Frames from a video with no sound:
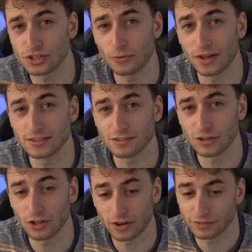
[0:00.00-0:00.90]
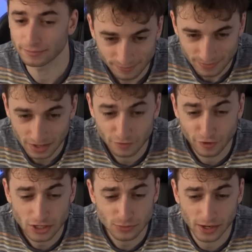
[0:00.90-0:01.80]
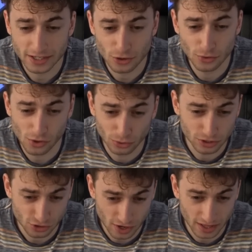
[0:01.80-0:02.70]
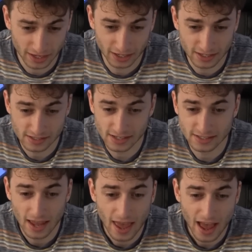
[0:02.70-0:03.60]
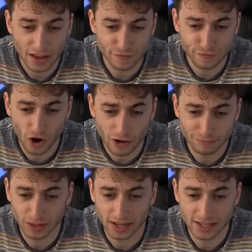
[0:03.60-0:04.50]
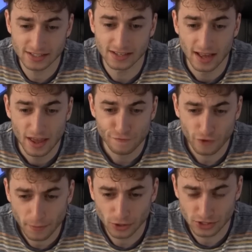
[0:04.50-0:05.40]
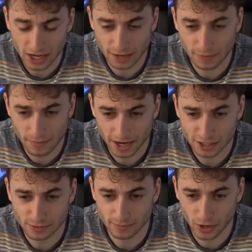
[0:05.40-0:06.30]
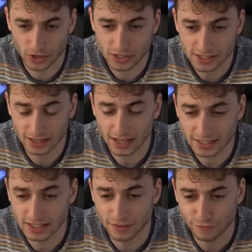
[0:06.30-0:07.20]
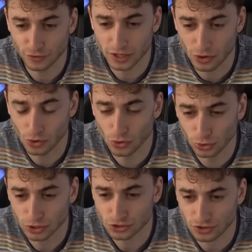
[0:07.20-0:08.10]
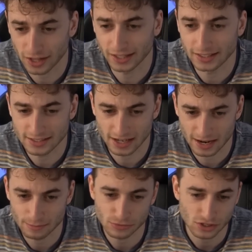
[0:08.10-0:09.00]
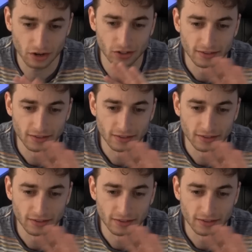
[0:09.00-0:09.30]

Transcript: ones of the lot of them. The first one is called All Australian, and it says, have 5 players from your team in management mode selected for the All Australian team. So